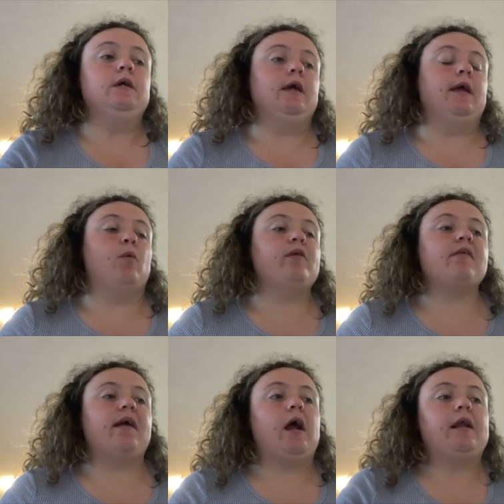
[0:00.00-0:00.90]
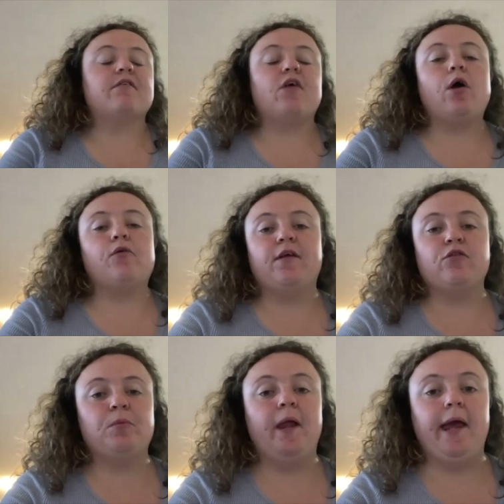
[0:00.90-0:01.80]
And once I kind of saw how
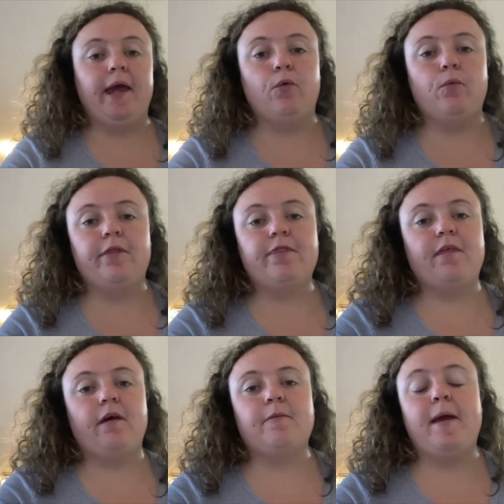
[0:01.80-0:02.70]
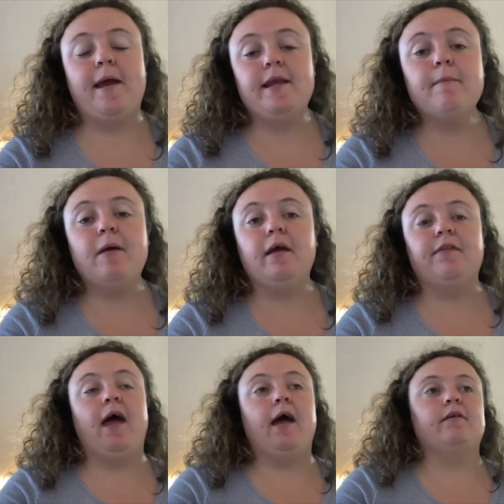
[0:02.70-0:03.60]
things were playing out with the pandemic,
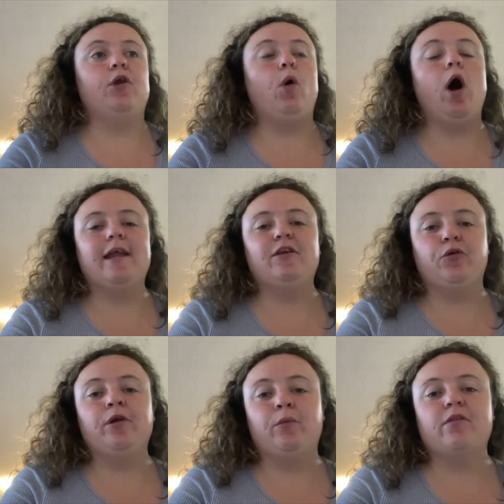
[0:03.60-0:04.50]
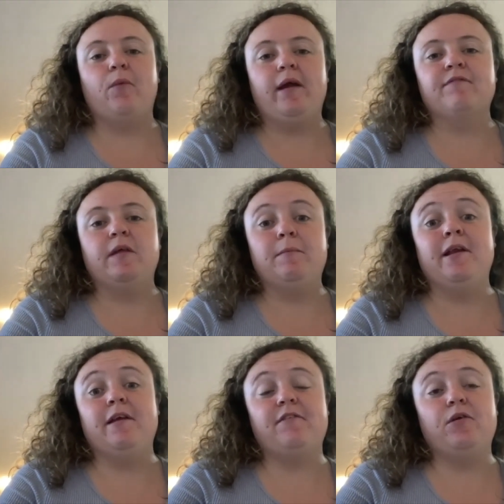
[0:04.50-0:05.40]
and that, you know, online learning was the way of the
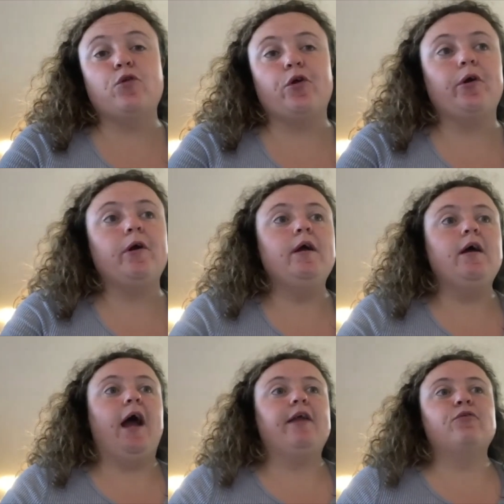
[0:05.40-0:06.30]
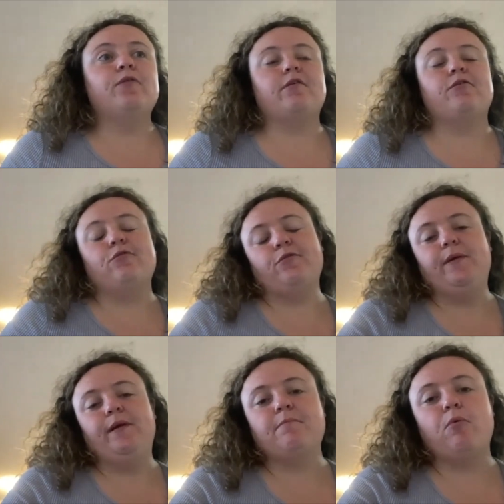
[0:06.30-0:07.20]
immediate future, I knew that students would
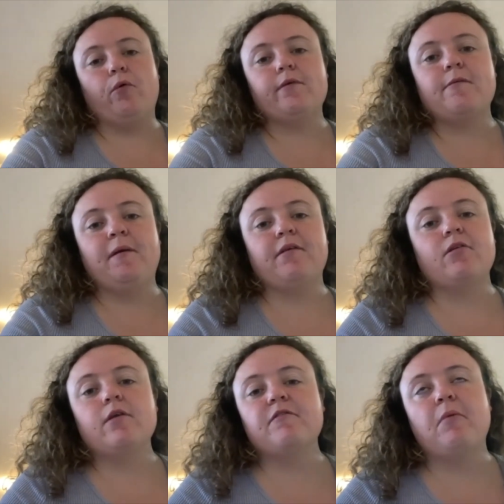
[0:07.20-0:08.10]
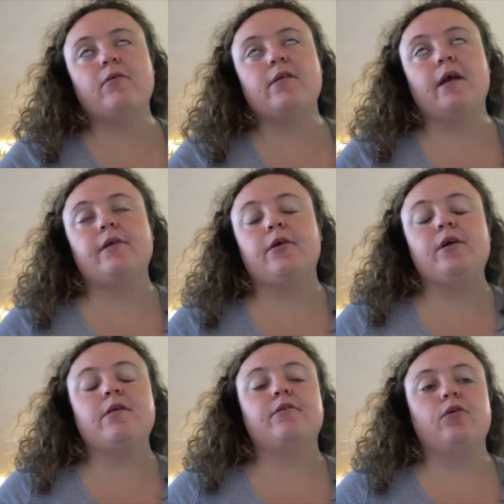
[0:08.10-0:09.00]
need supports, because a lot of post-secondary
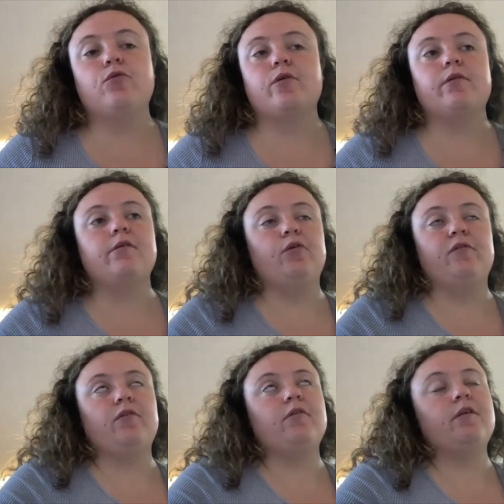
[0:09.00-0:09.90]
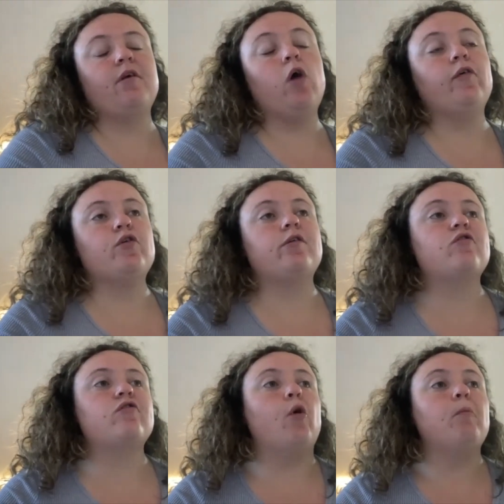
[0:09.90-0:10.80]
institutions, universities, colleges
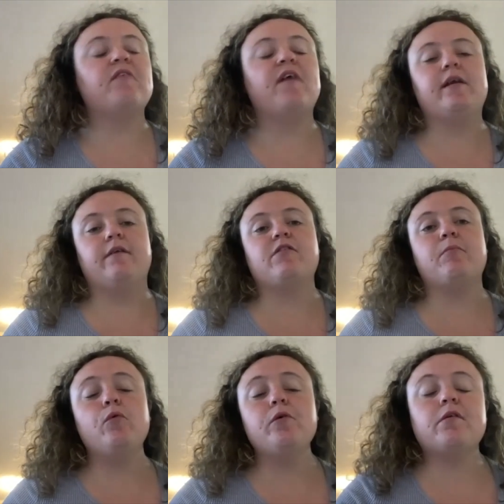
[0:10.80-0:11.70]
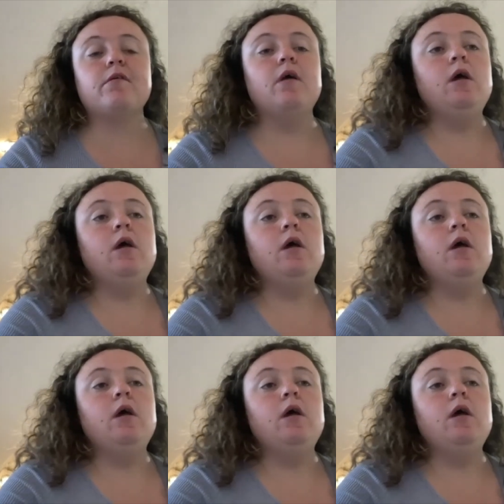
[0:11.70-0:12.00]
just don't provide enough supports,